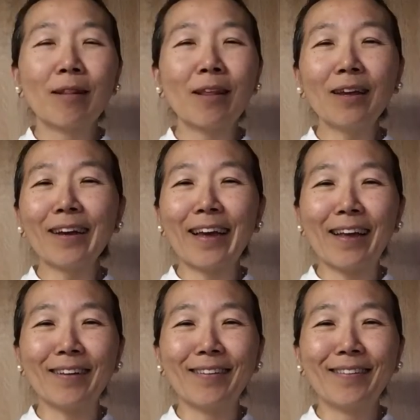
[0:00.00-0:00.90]
Think
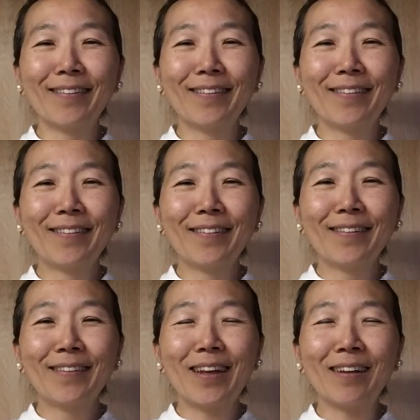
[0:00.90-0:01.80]
again
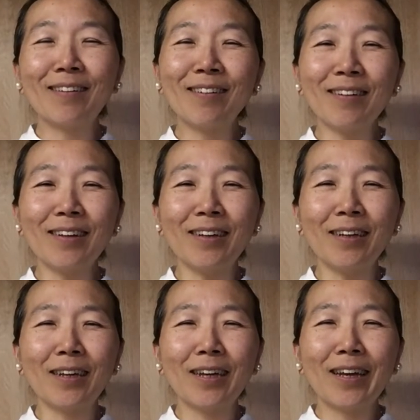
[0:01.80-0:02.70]
and
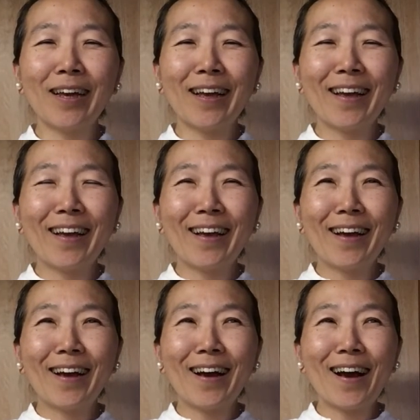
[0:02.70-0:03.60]
see
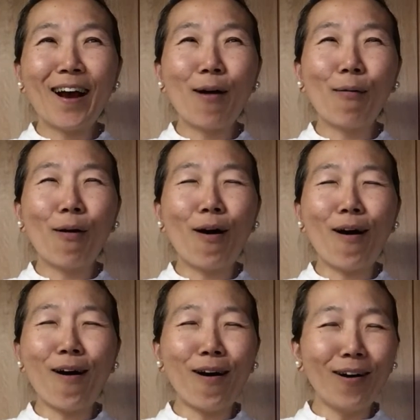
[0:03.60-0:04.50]
how
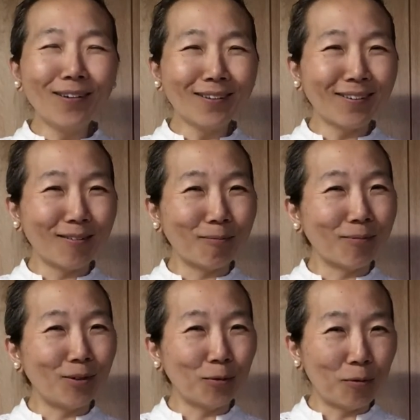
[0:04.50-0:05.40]
awesome
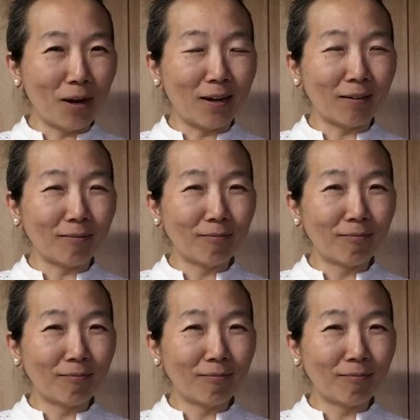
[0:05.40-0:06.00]
you are.